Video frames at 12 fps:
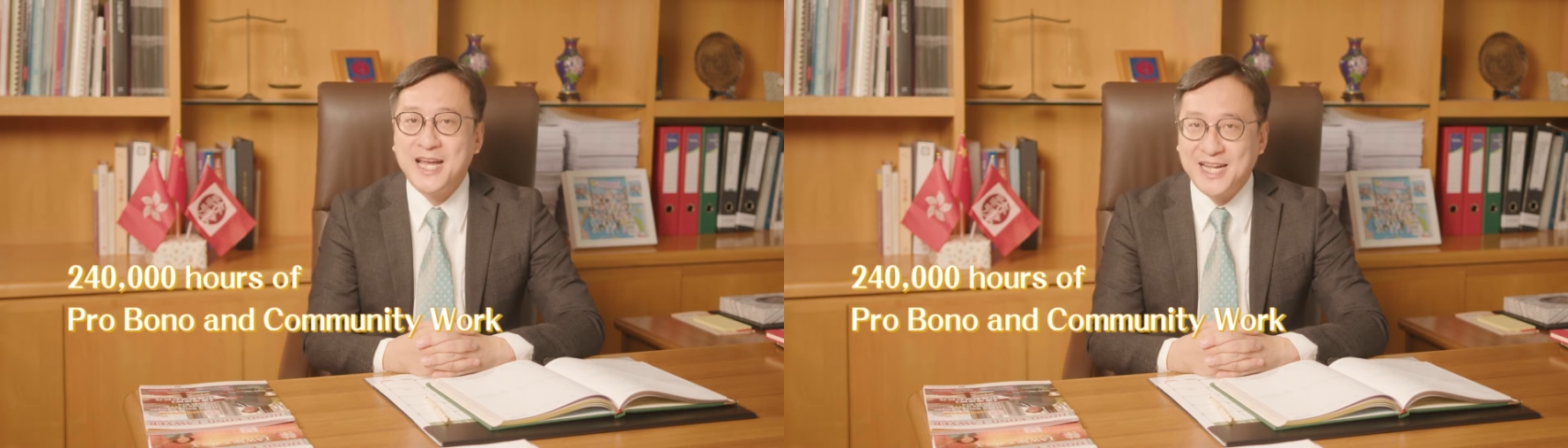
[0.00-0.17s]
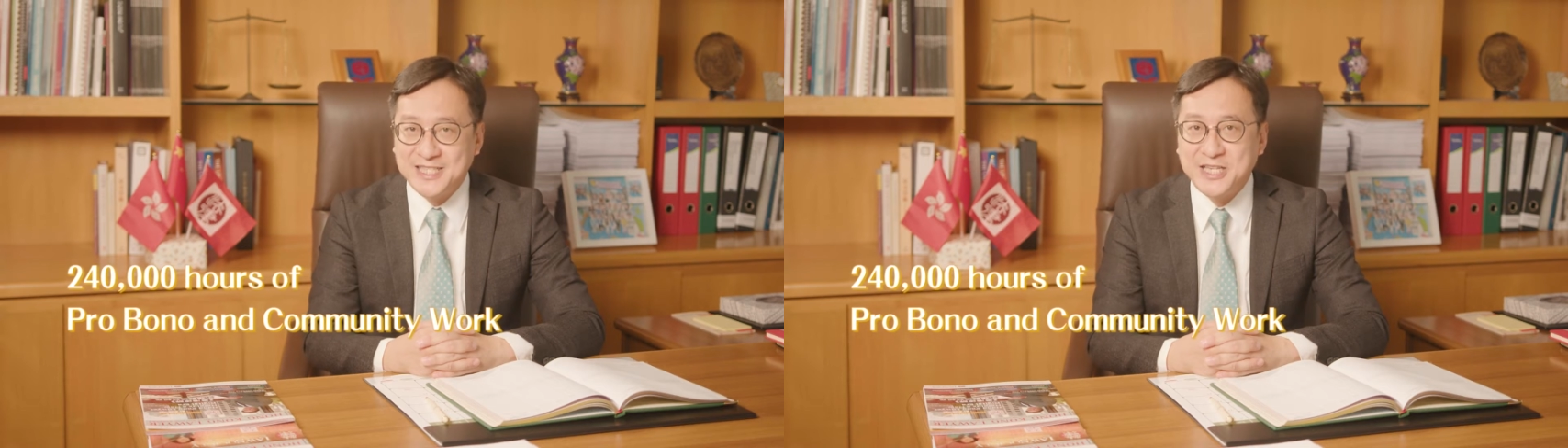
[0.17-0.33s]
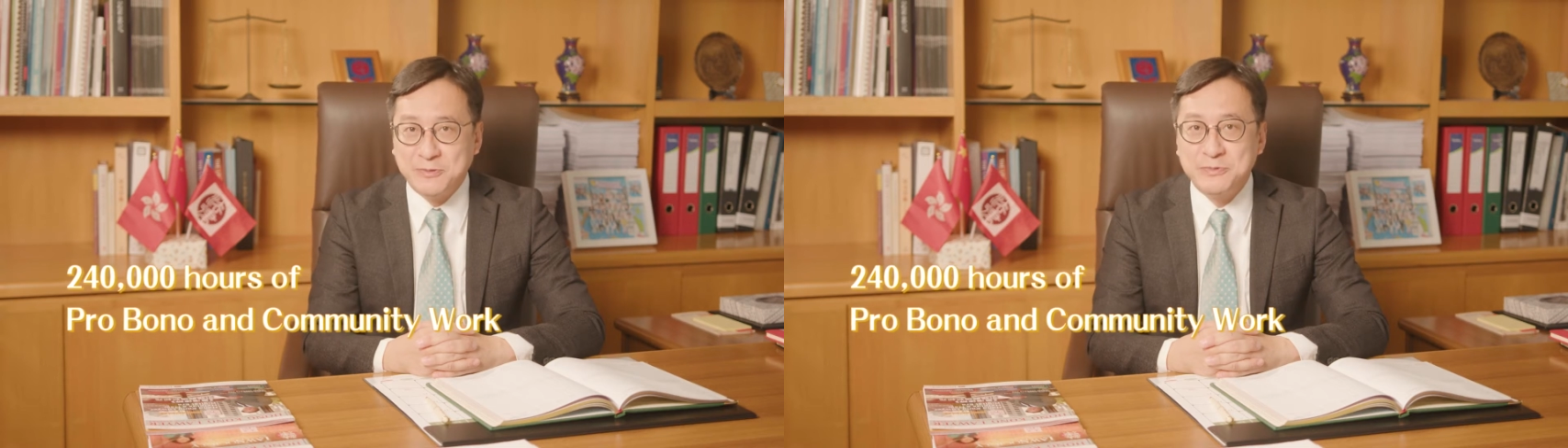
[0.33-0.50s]

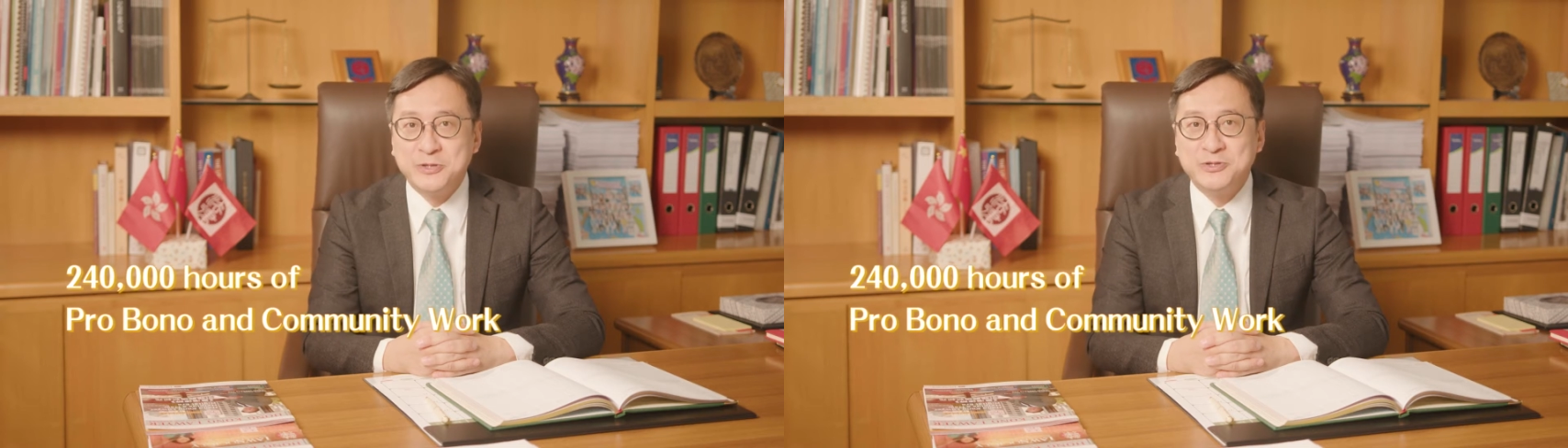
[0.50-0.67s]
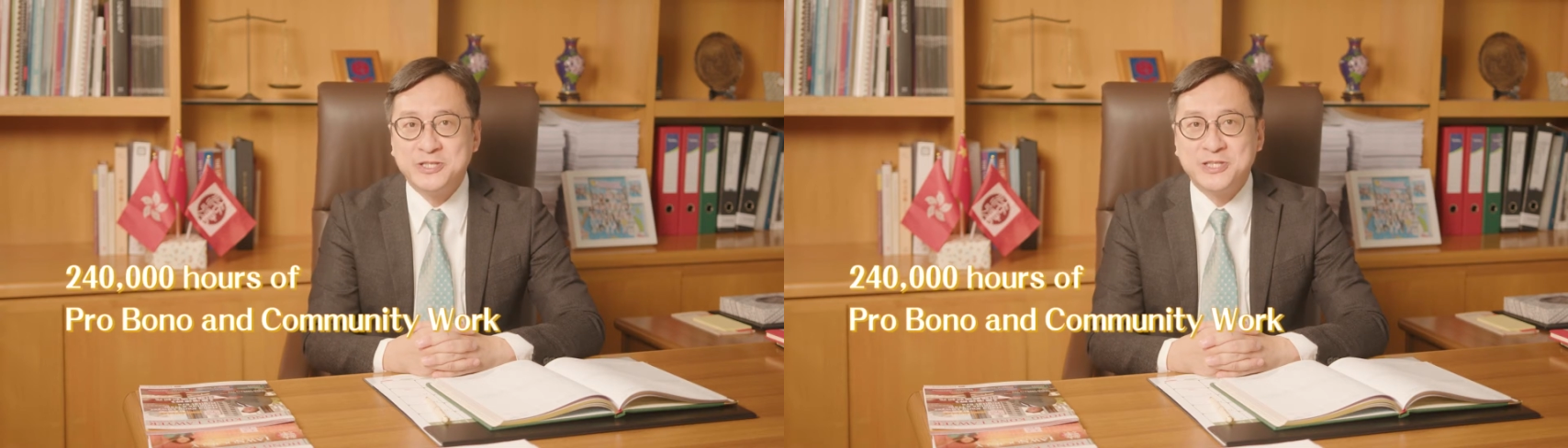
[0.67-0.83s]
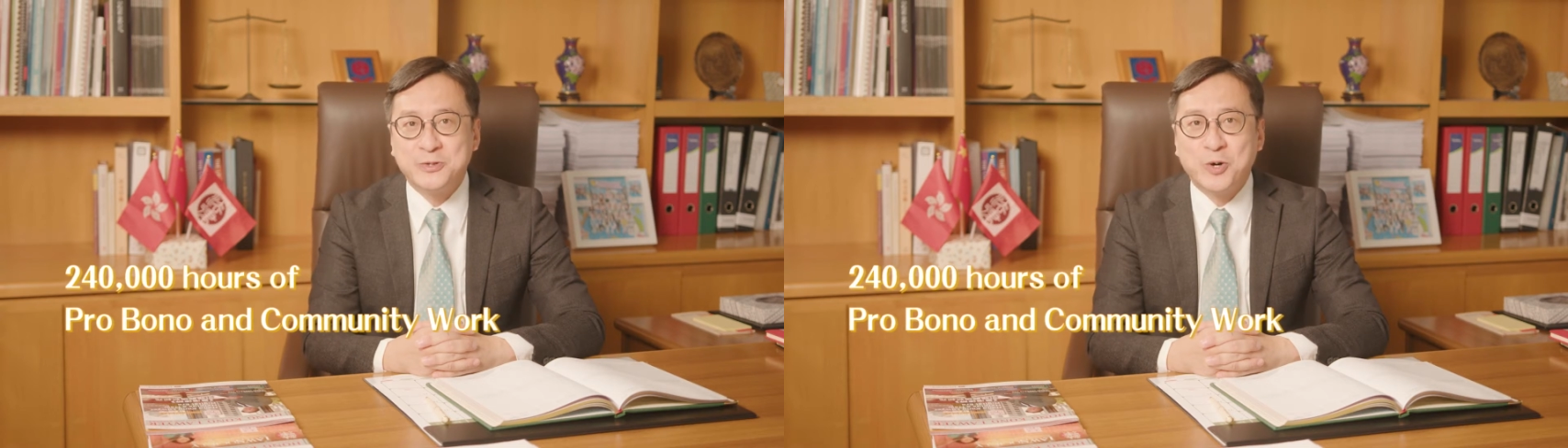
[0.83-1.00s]
and
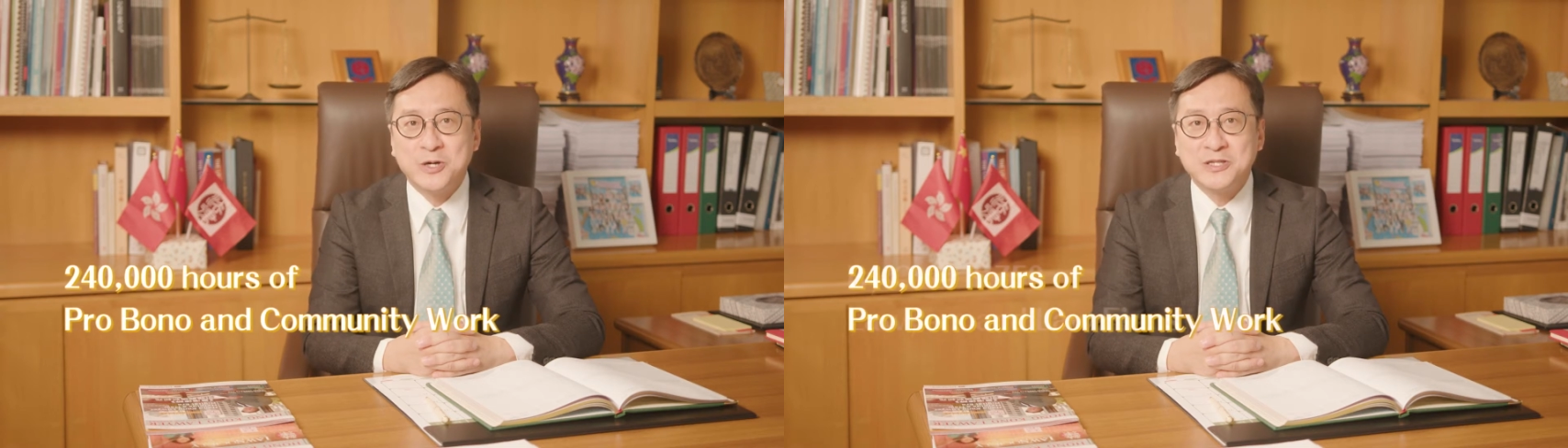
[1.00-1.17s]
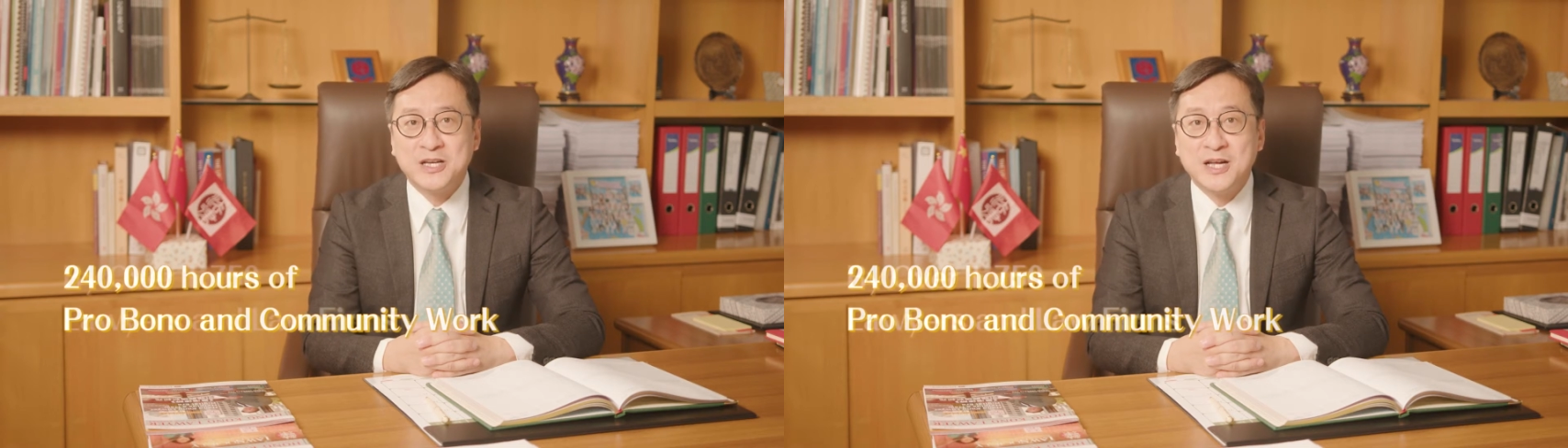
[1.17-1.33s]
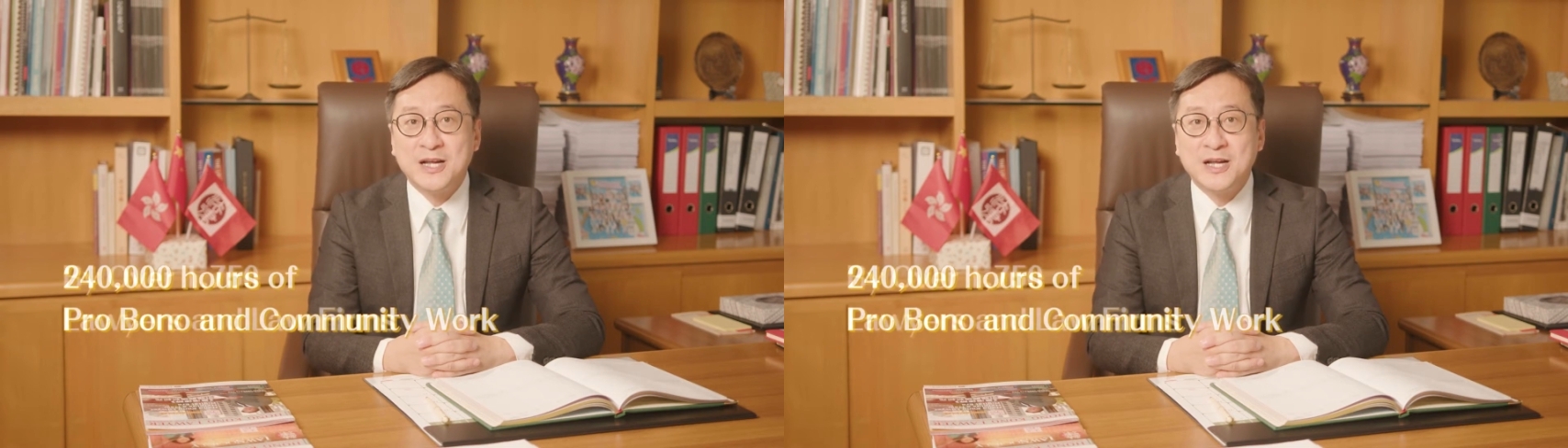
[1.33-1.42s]
community work